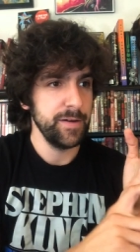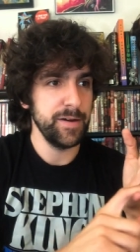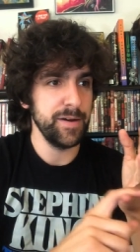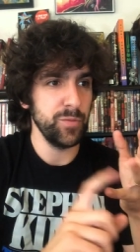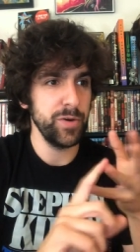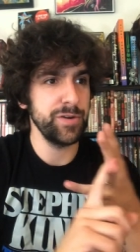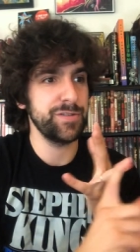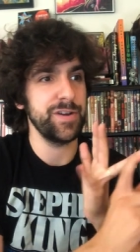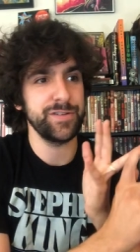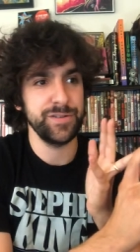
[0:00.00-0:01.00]
uh, weird
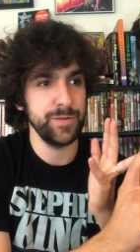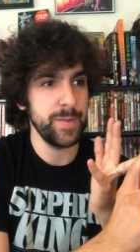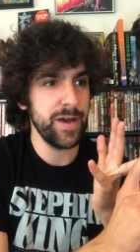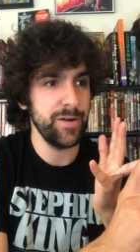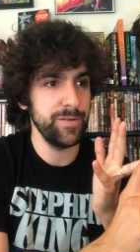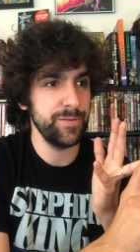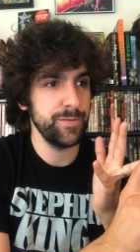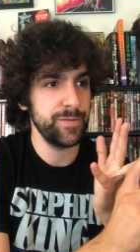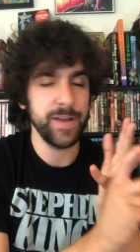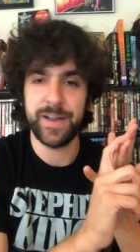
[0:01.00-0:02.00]
discussions about
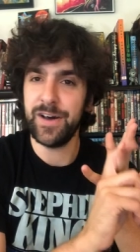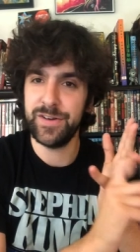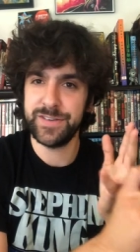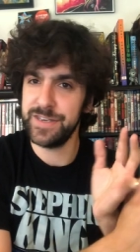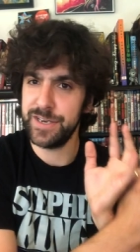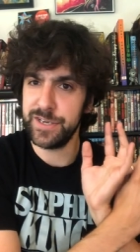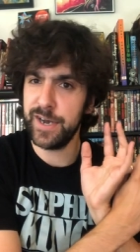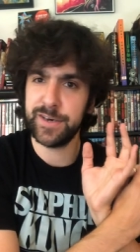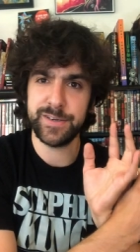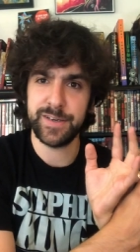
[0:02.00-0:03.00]
psychology and
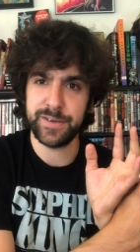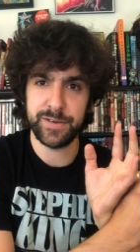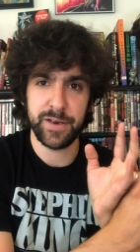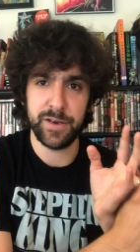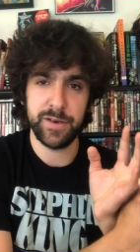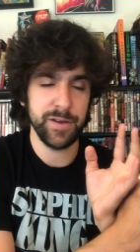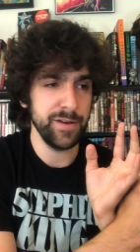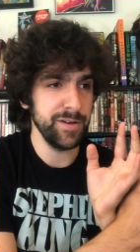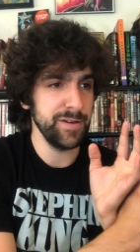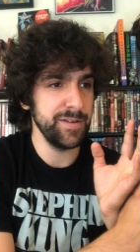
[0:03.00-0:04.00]
Jung and and
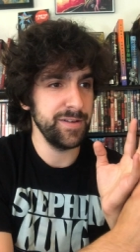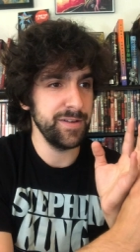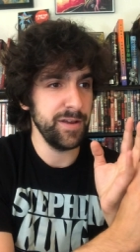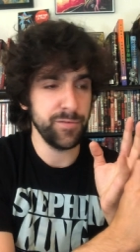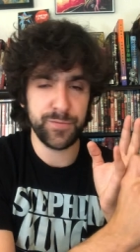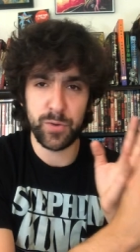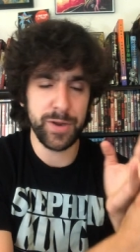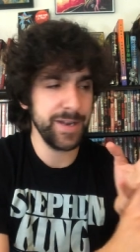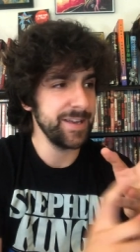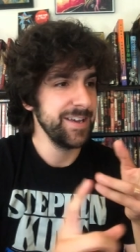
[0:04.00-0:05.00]
uh, and
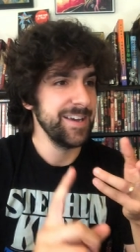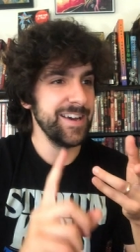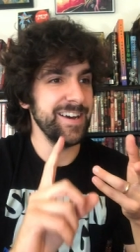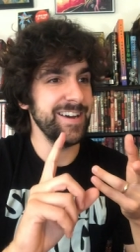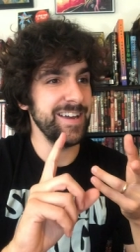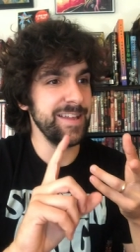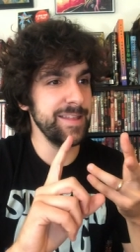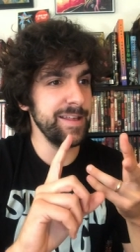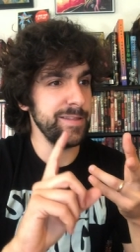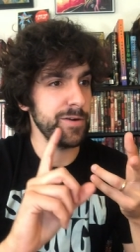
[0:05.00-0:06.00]
Freud. and
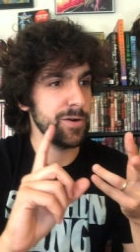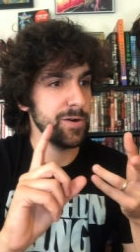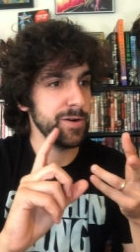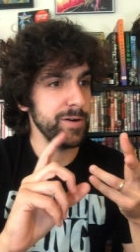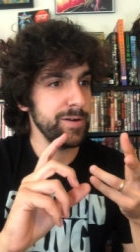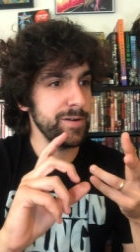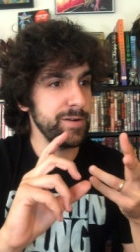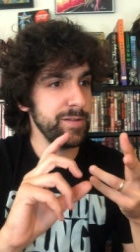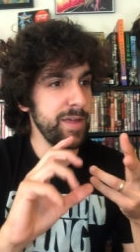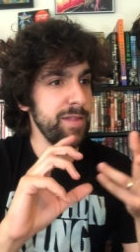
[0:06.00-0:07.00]
then there
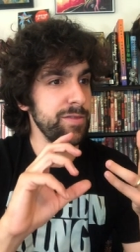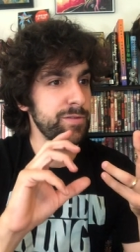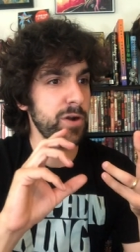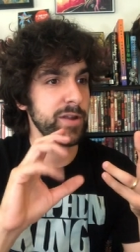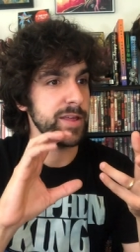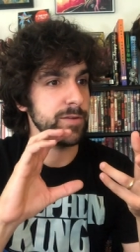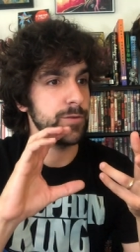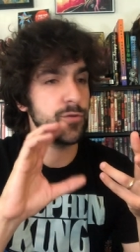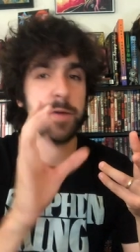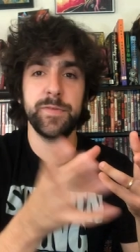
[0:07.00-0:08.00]
then start these
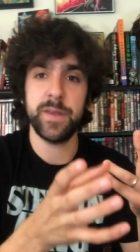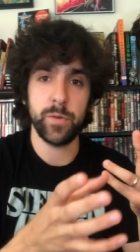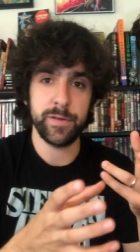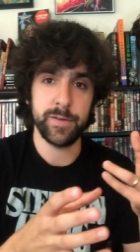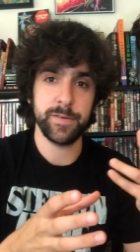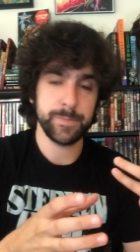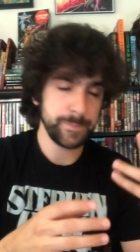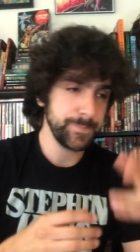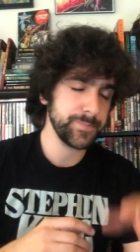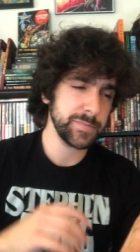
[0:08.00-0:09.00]
dream sequences,
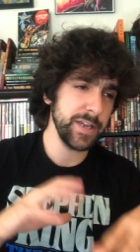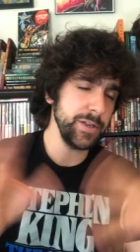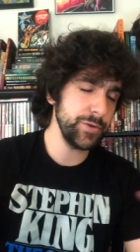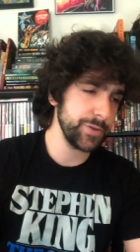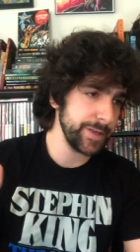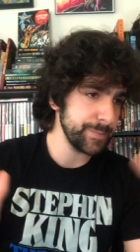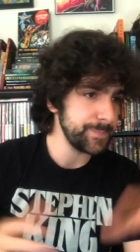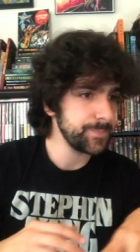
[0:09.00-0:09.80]
and usually